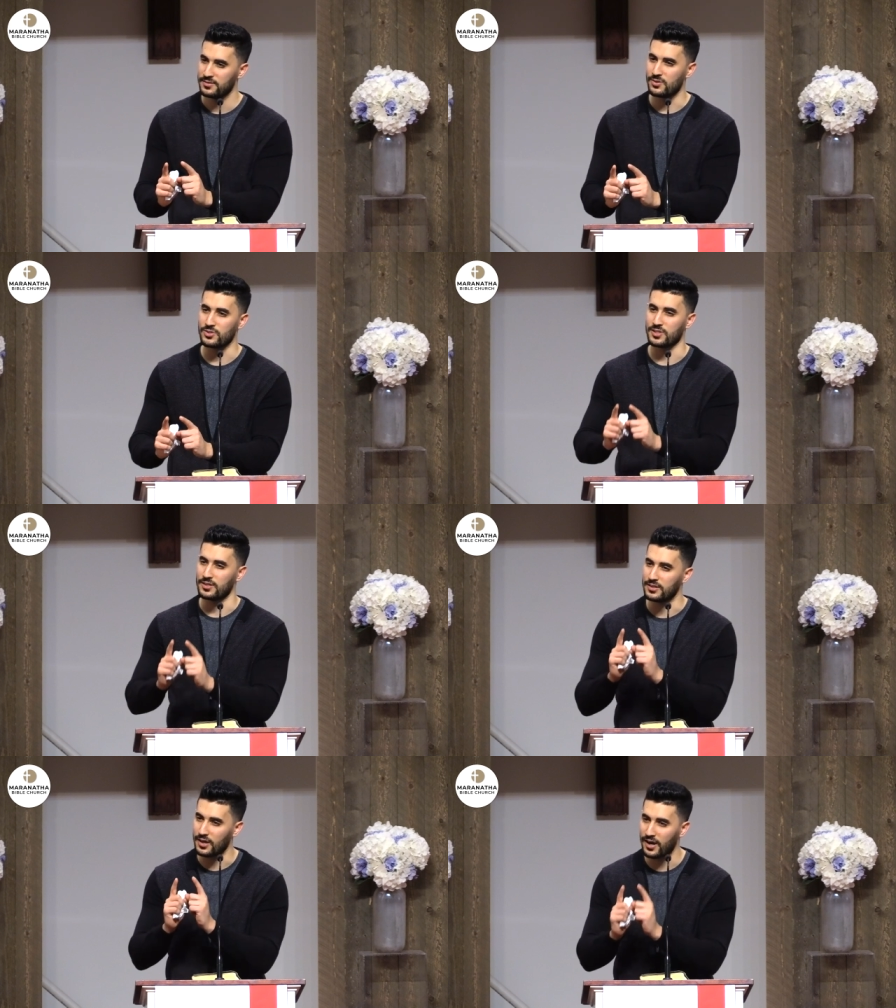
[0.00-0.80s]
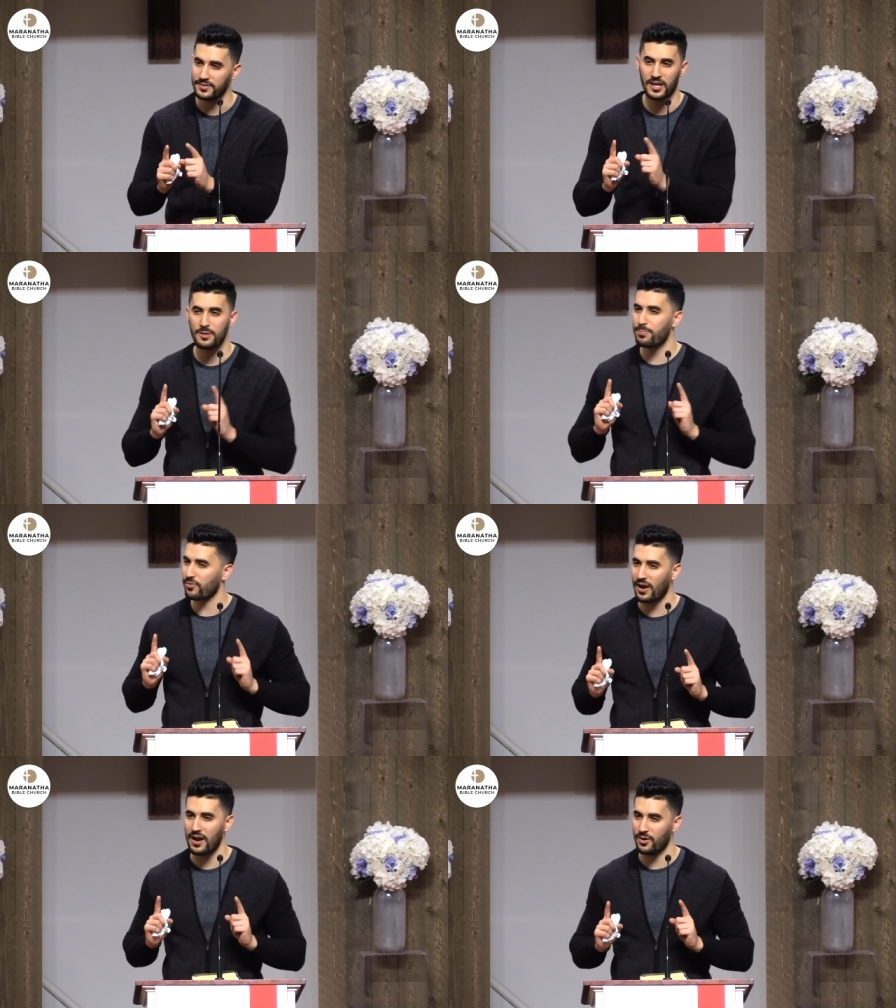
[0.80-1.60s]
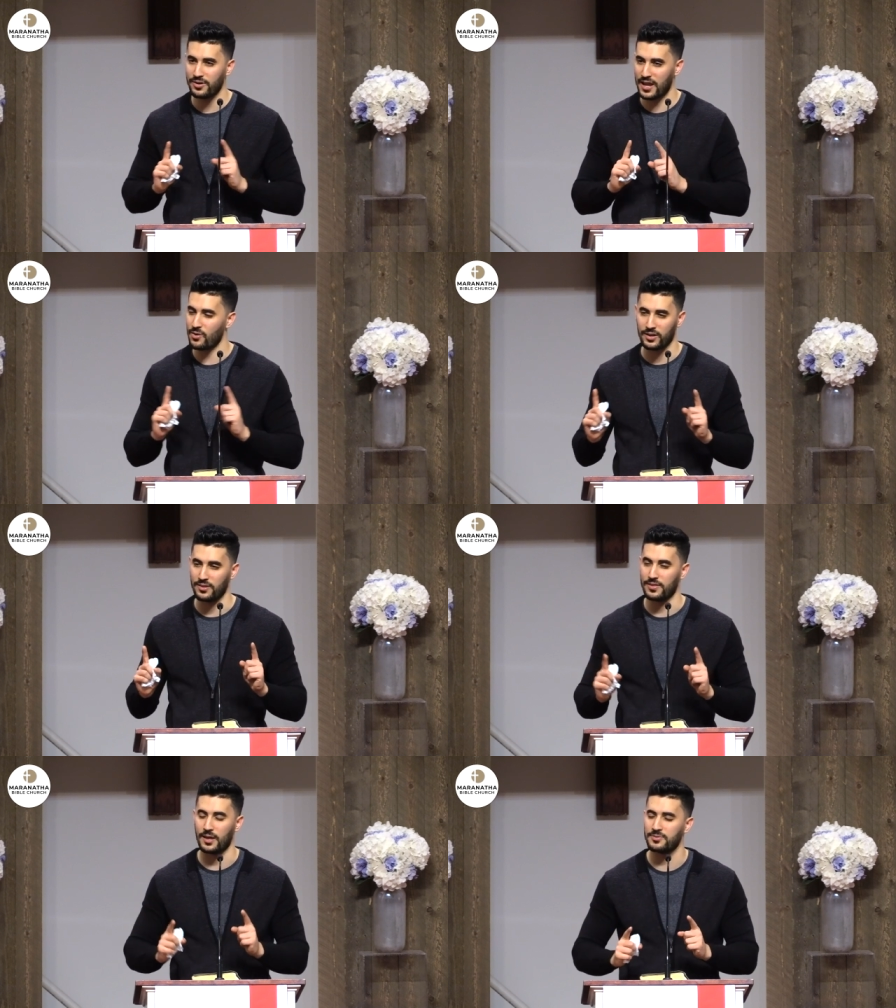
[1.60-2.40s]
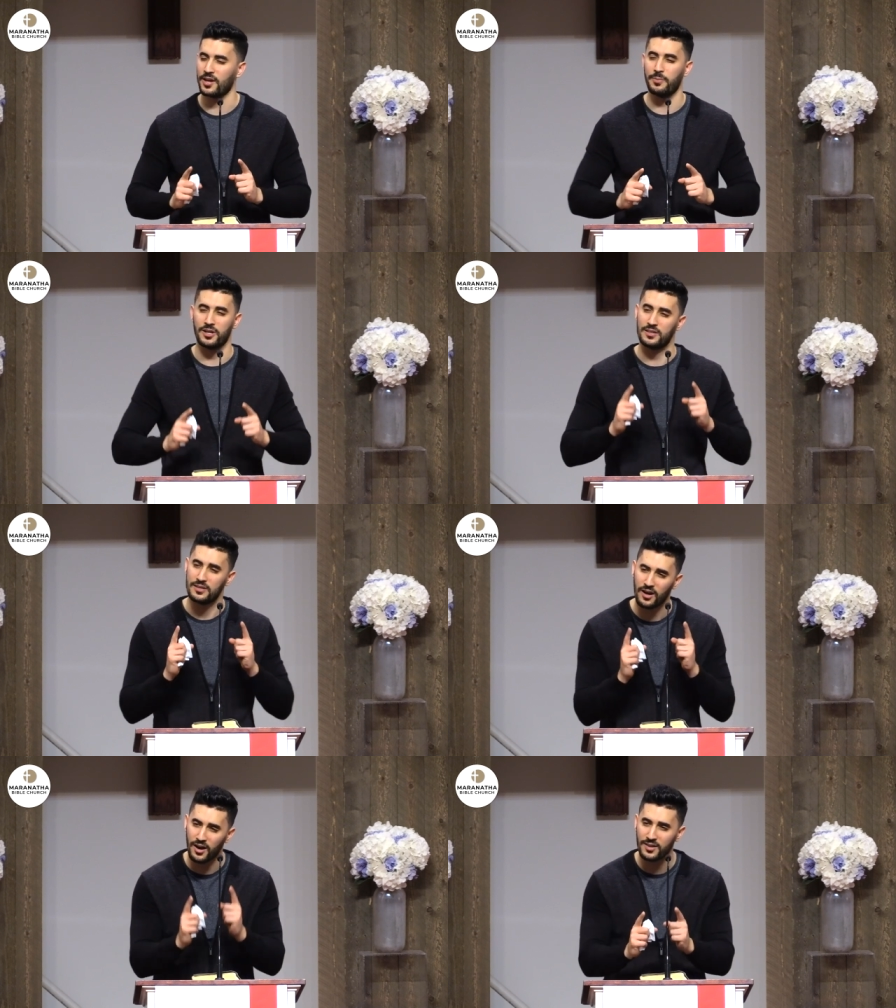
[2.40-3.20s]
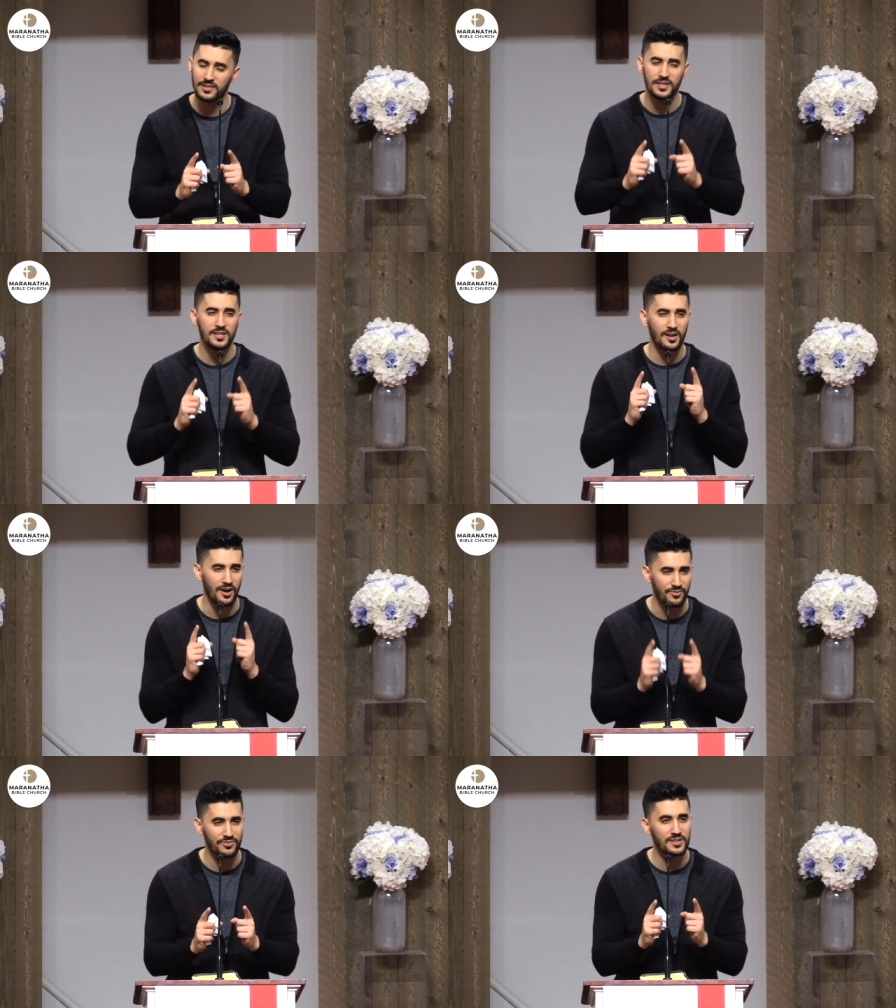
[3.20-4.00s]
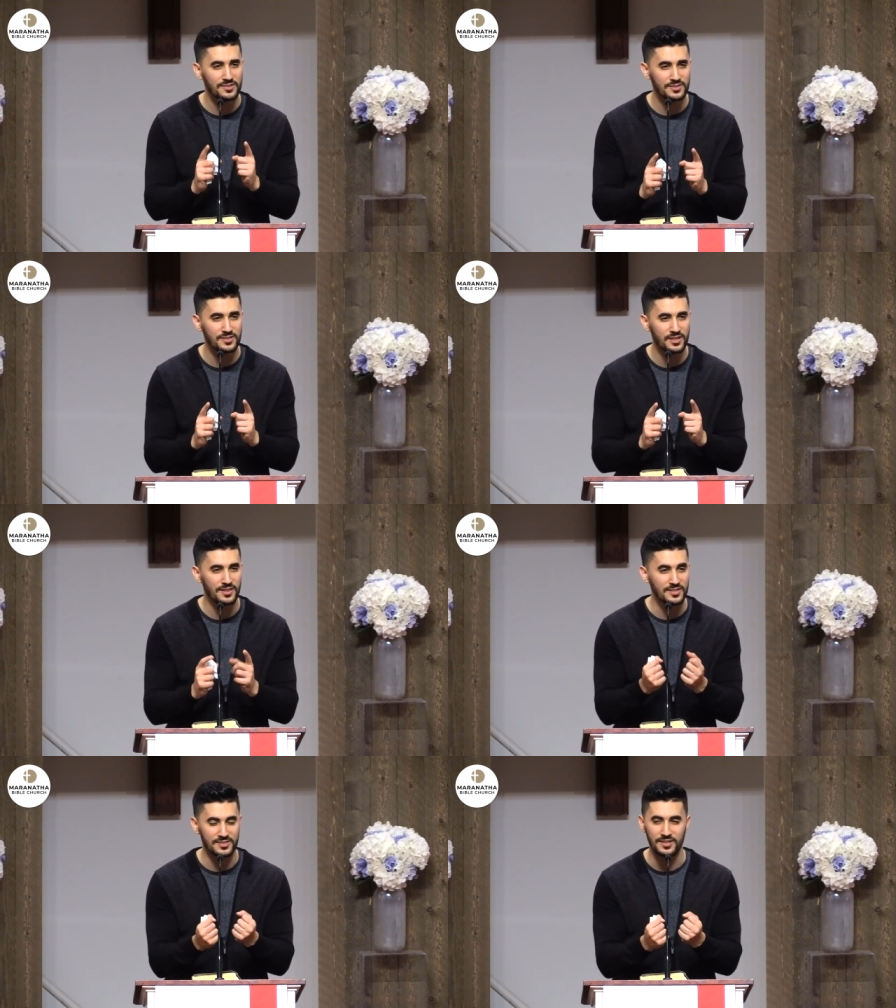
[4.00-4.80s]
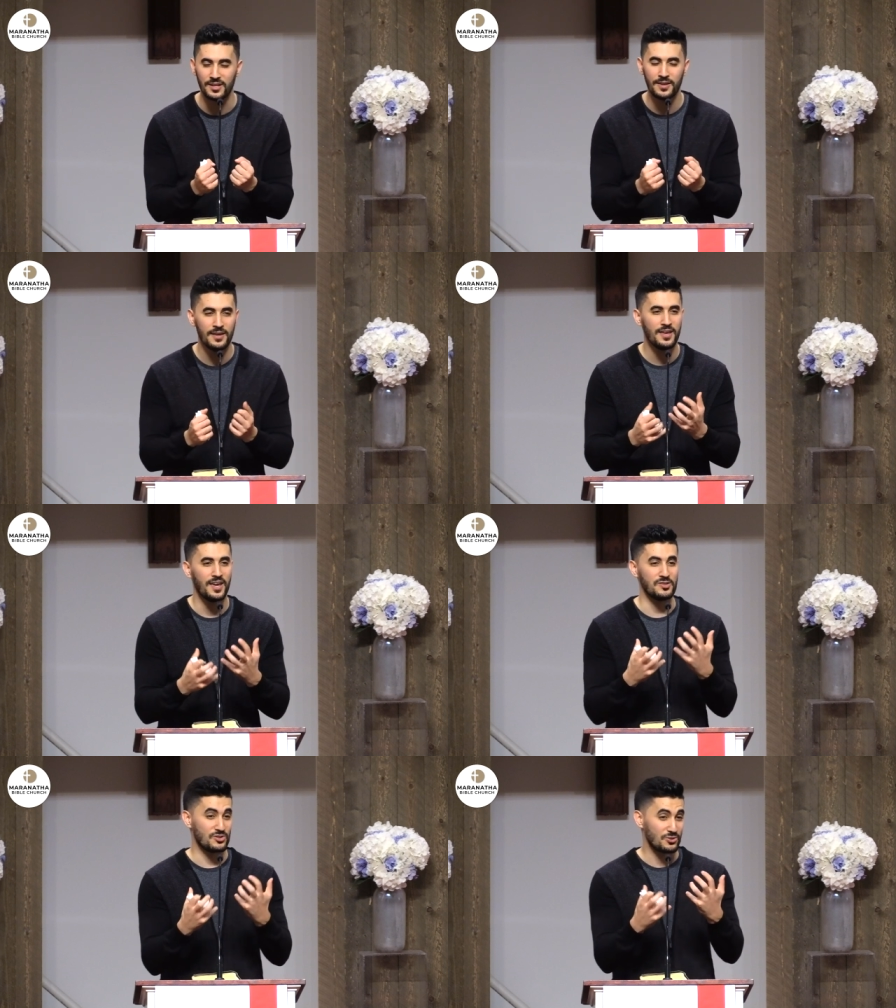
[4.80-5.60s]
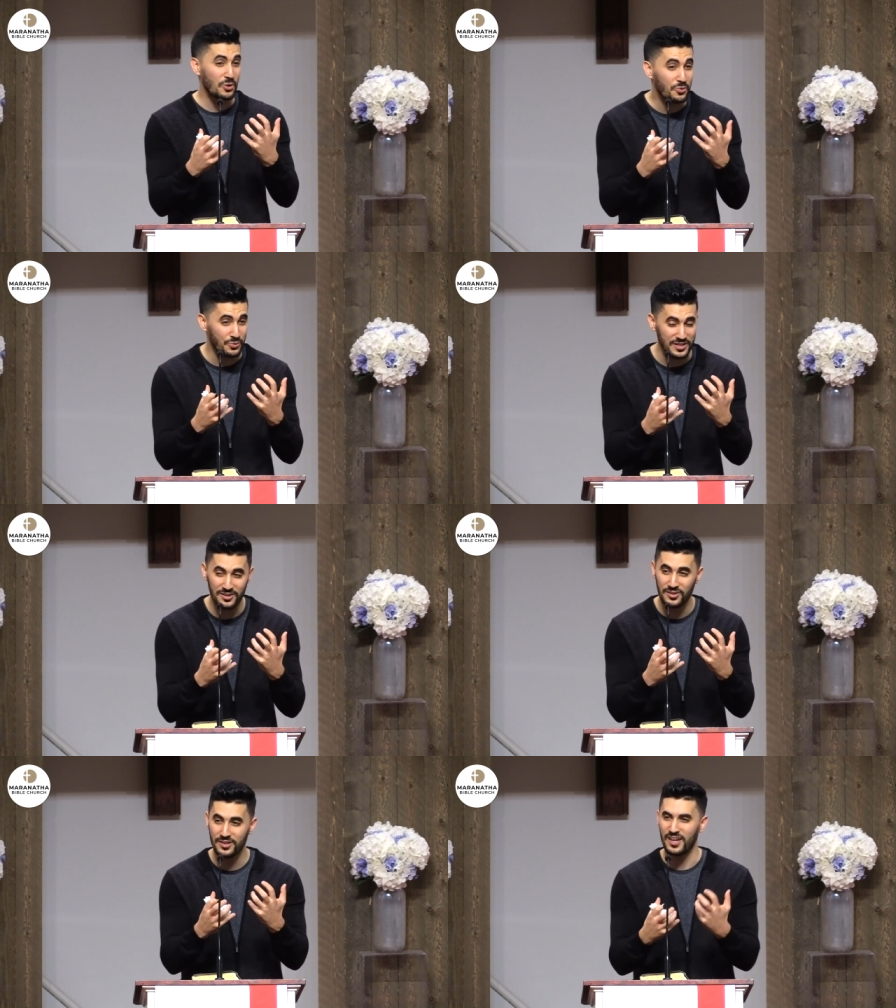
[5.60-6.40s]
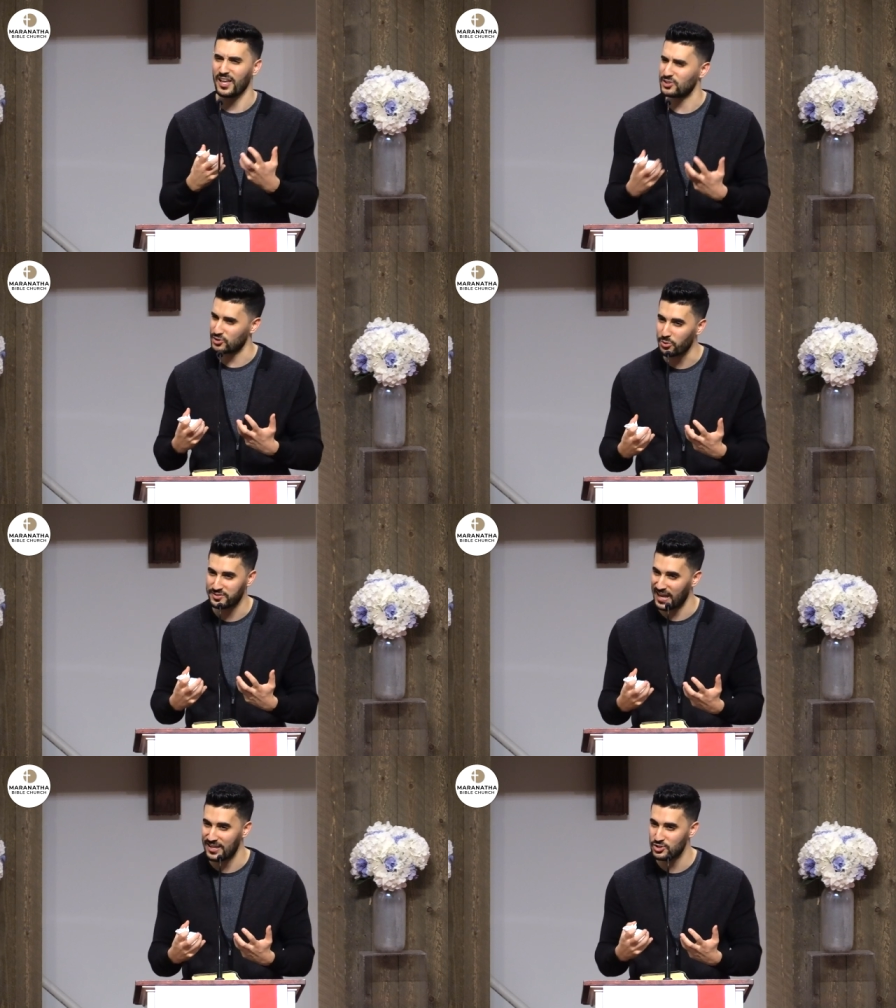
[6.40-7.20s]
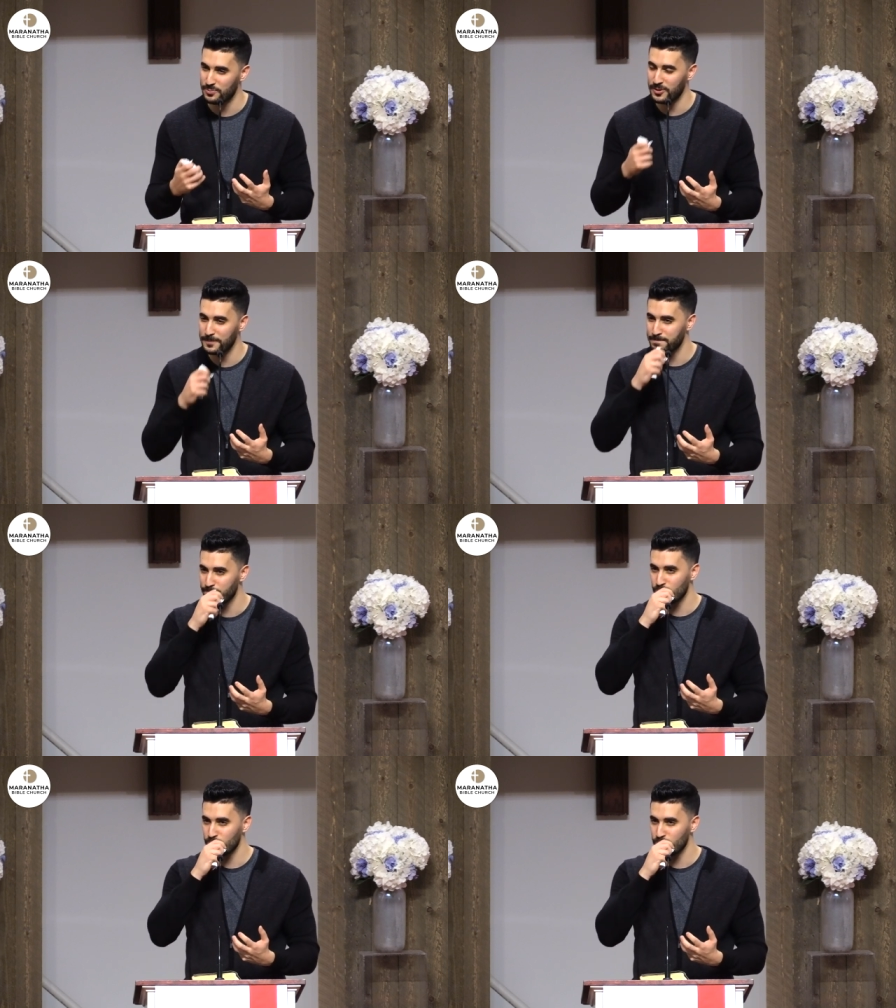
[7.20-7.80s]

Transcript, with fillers: There is a God, not a proud, arrogant thing. I'm talking about a godly confidence. Listen, it's so real, it's so tangible.